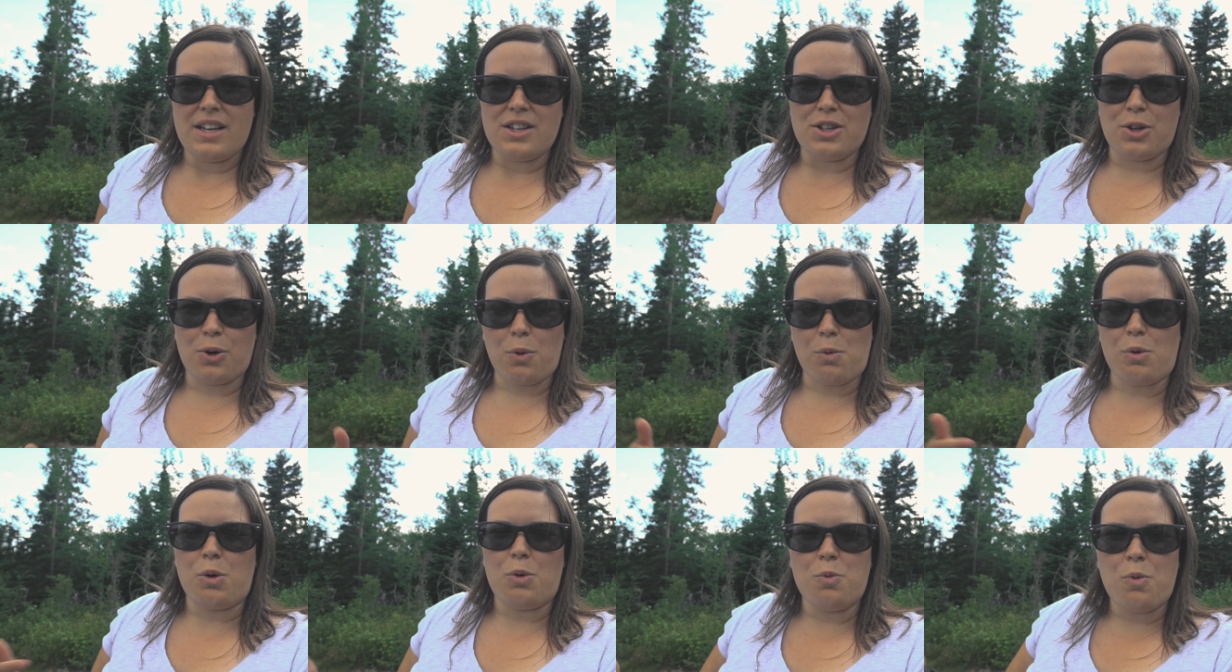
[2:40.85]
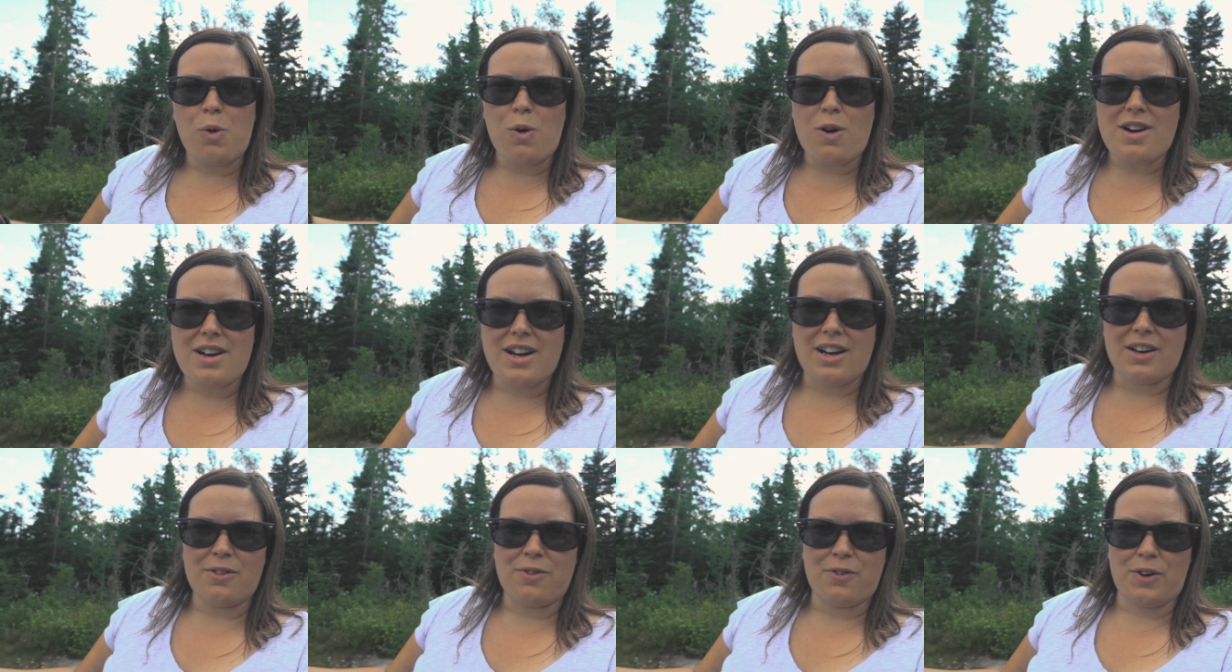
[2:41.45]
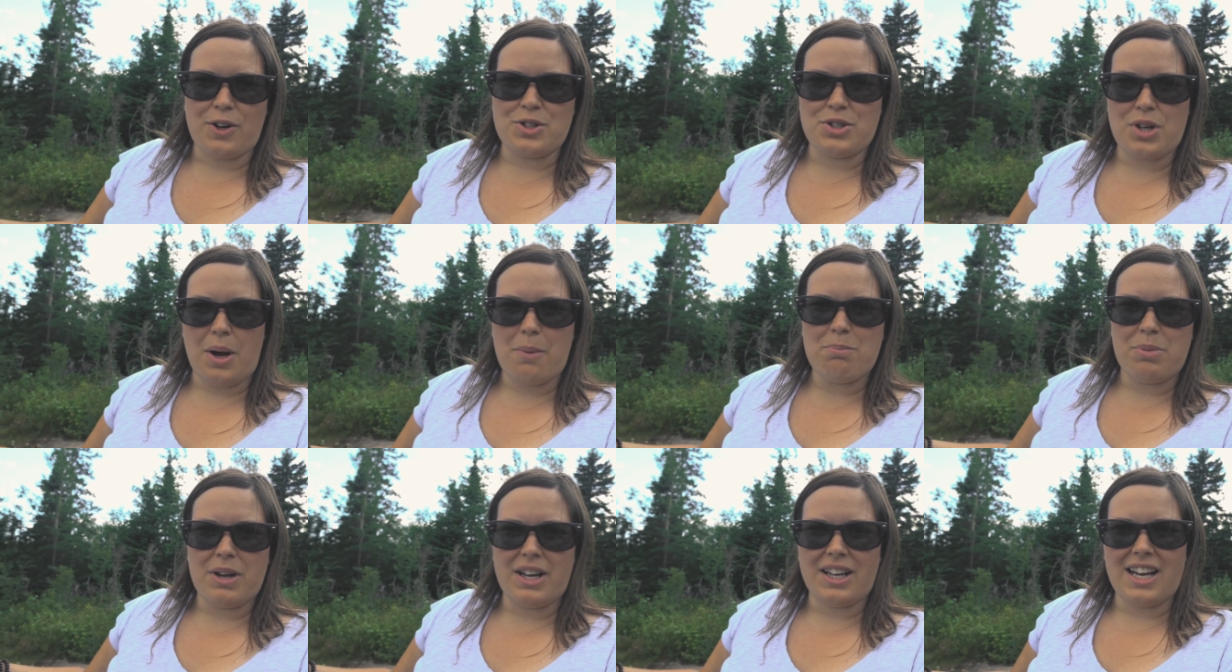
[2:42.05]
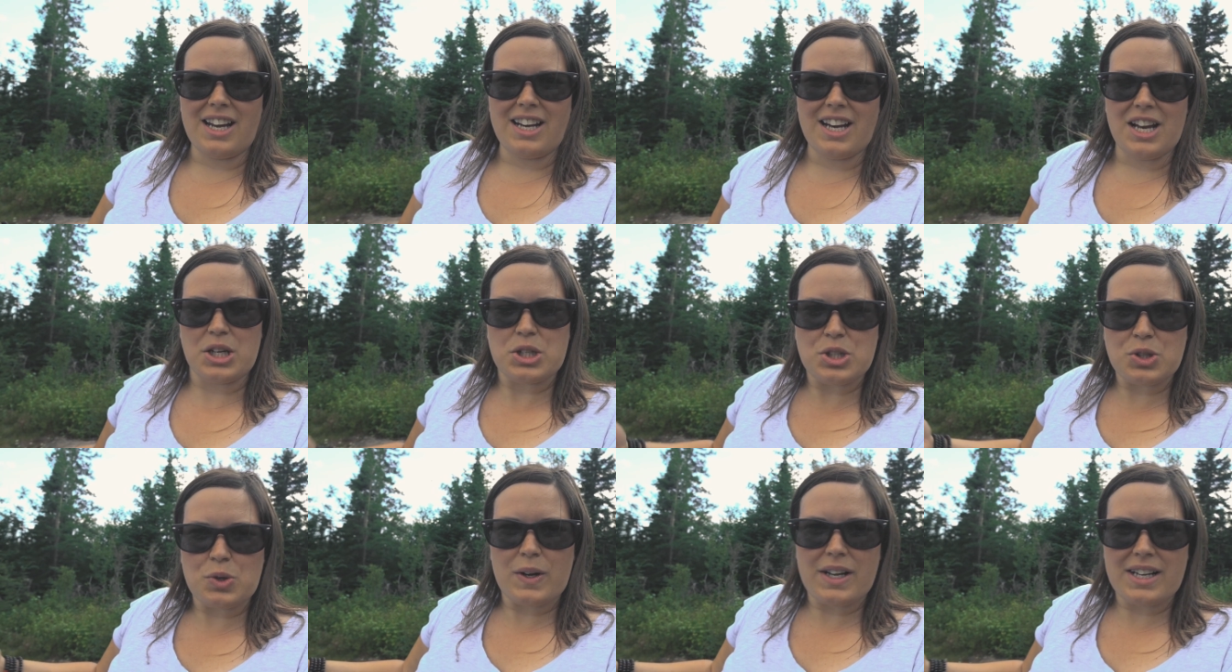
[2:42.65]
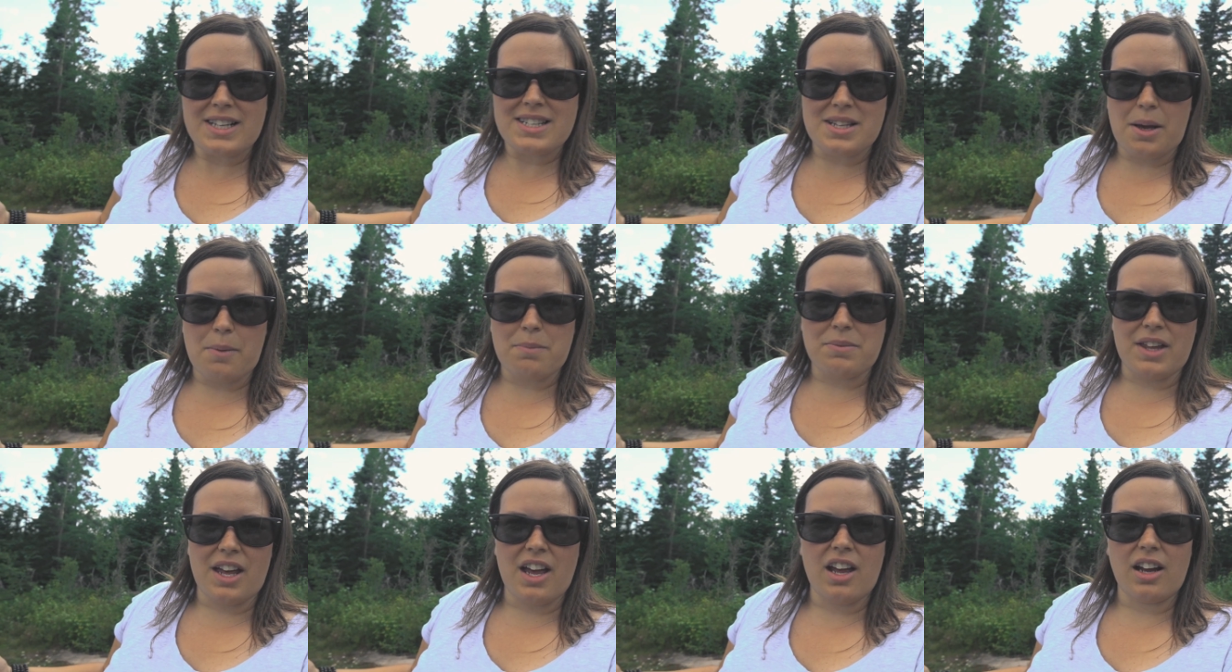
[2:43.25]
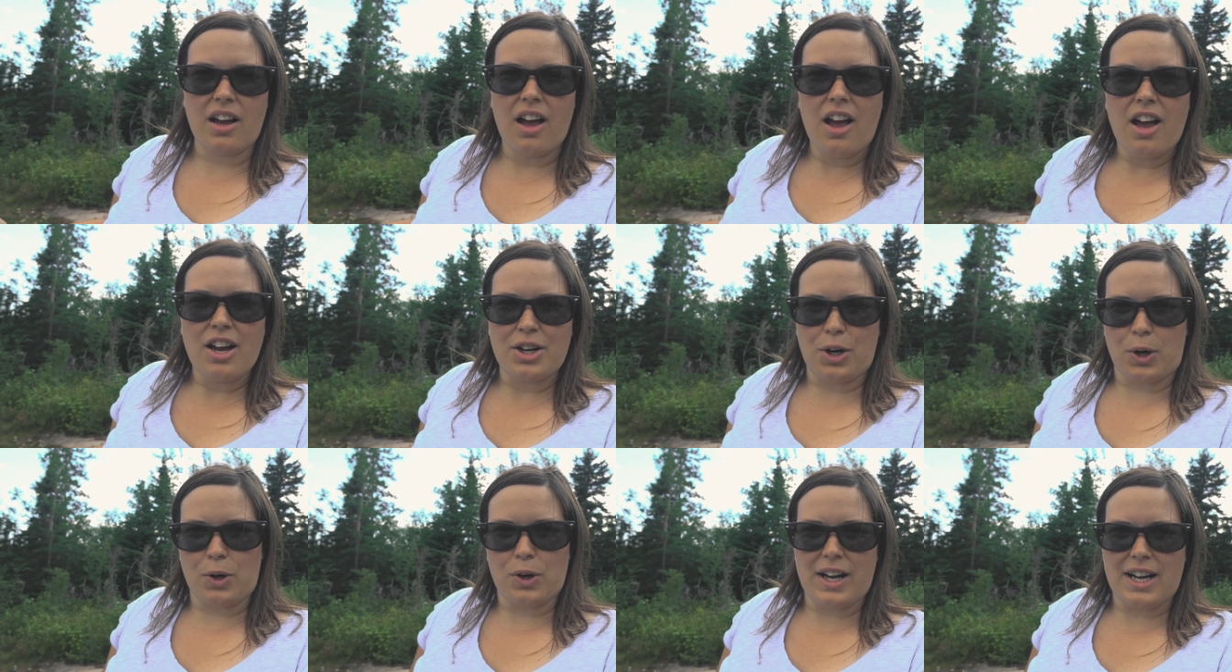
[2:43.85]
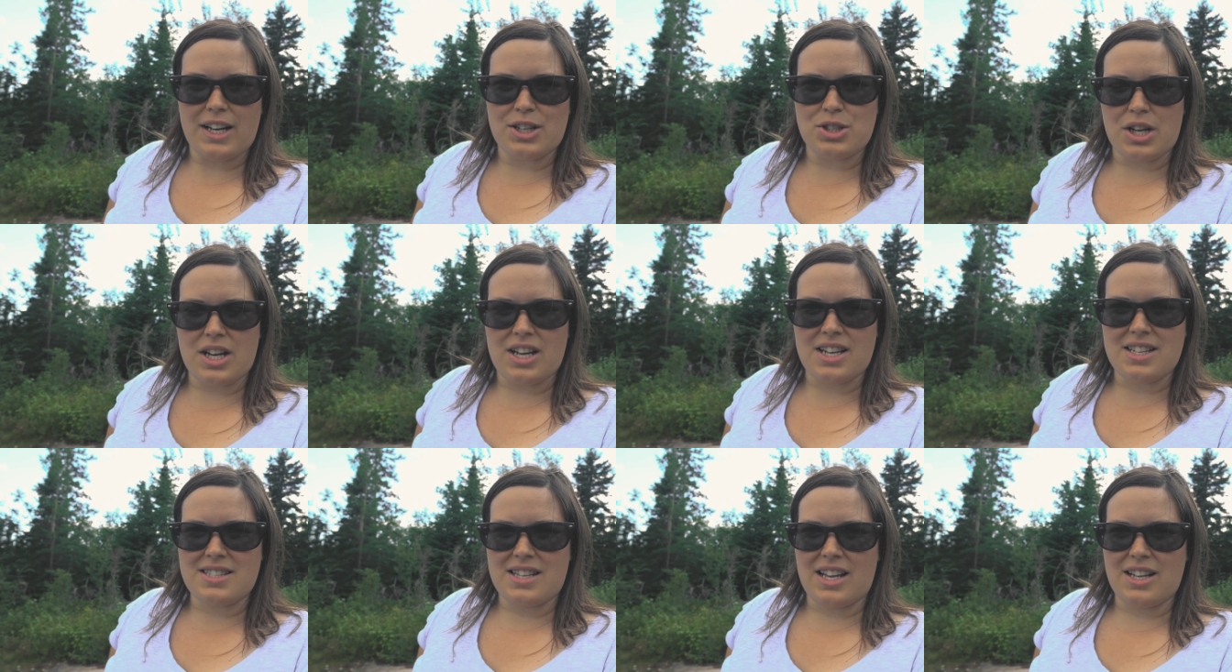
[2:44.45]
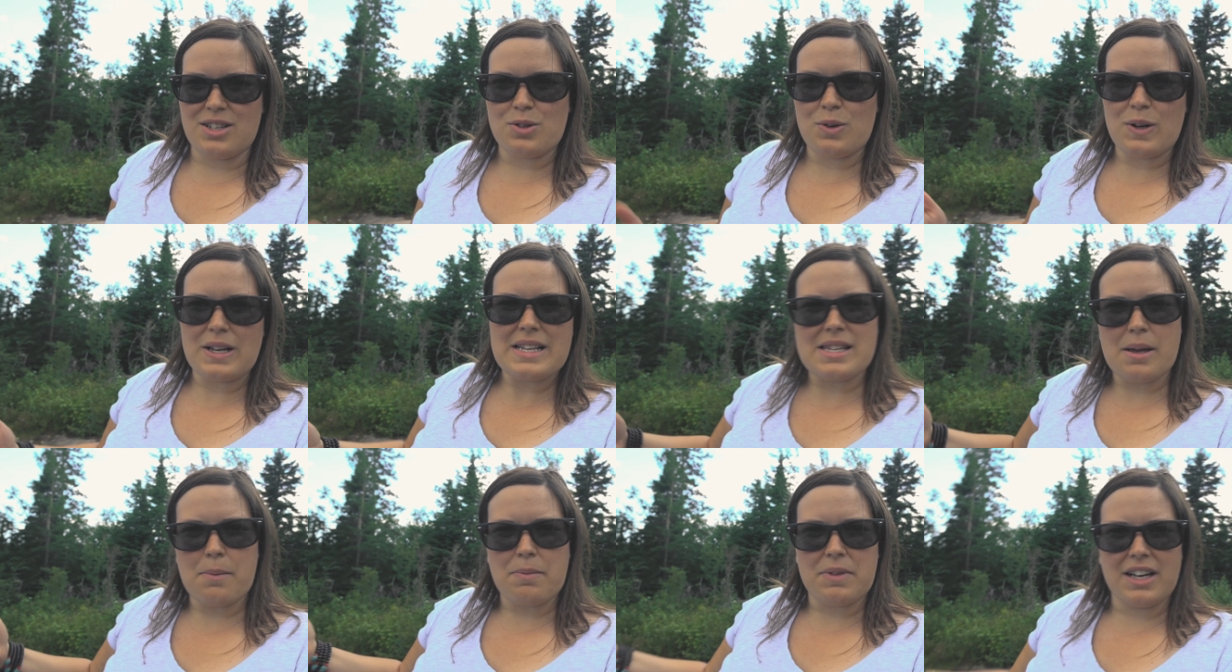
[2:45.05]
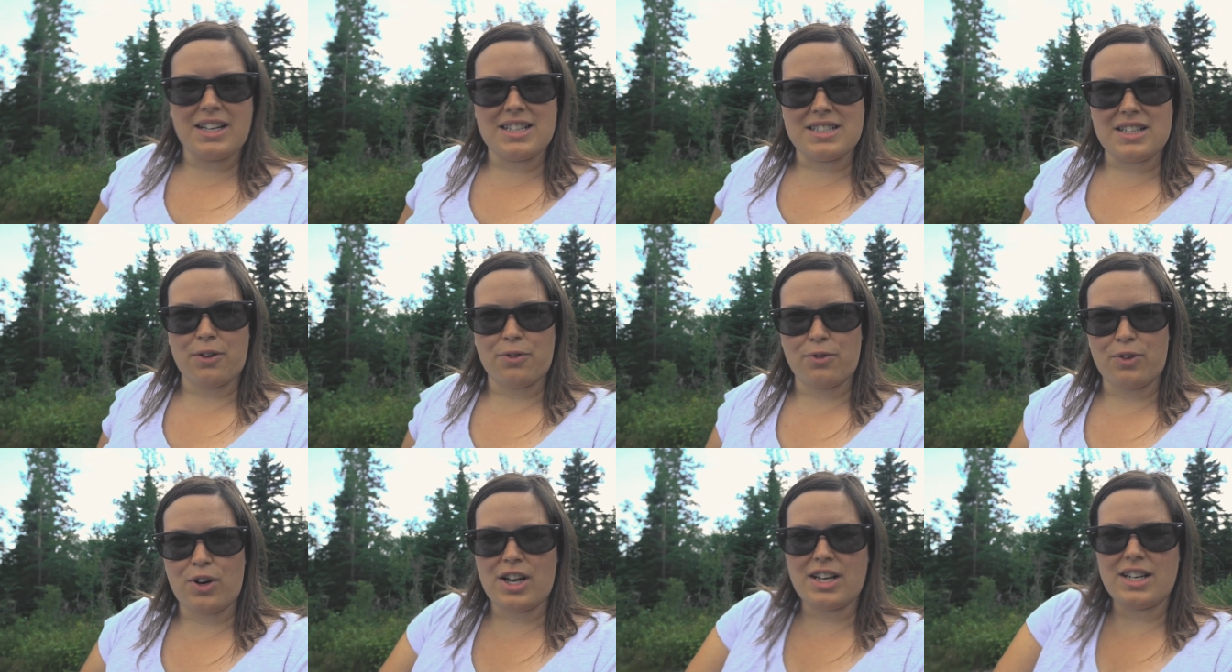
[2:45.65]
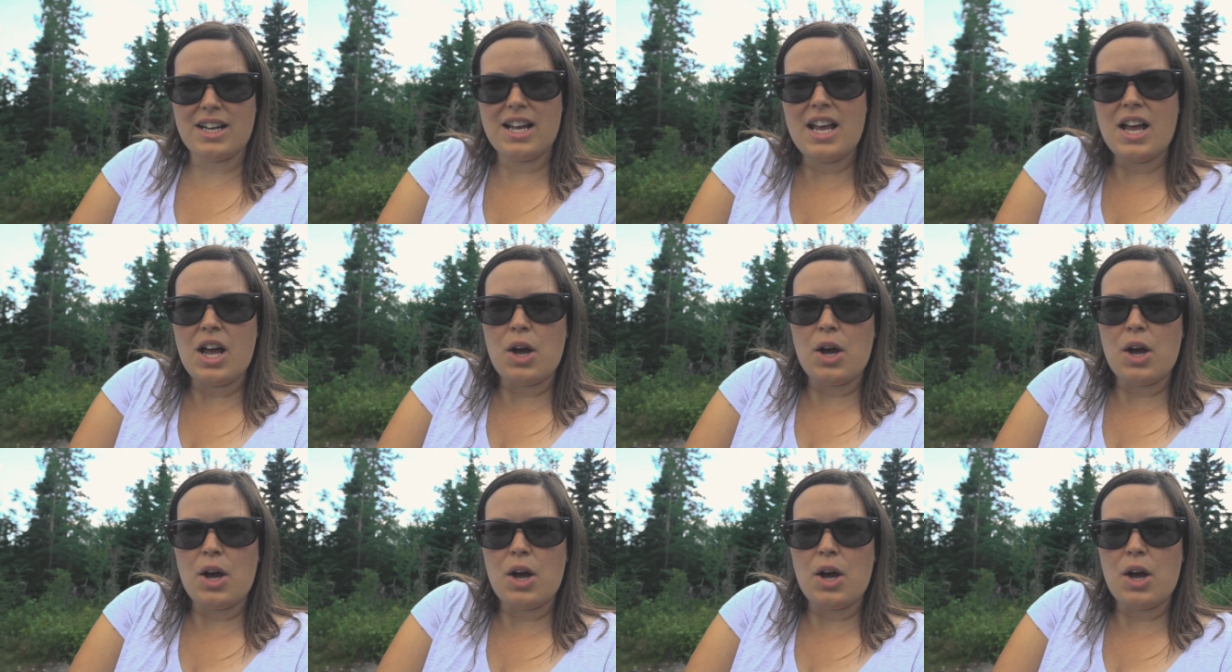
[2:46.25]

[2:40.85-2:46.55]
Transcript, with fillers: you're rewarded for jumping in and doing something courageous and doing something different